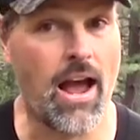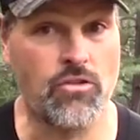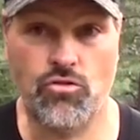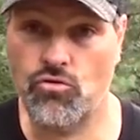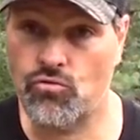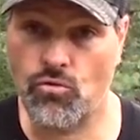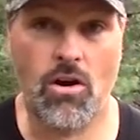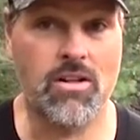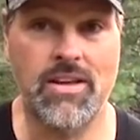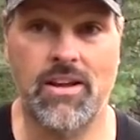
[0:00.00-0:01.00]
I
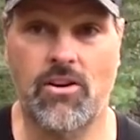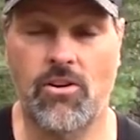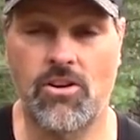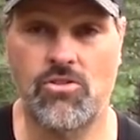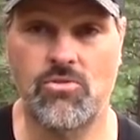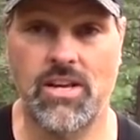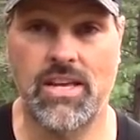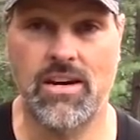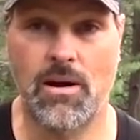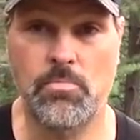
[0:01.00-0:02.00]
strongly encourage you to
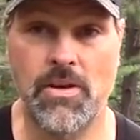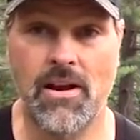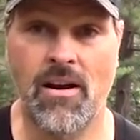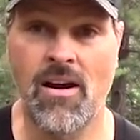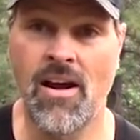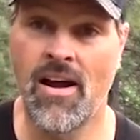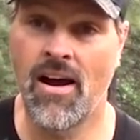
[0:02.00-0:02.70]
get up there.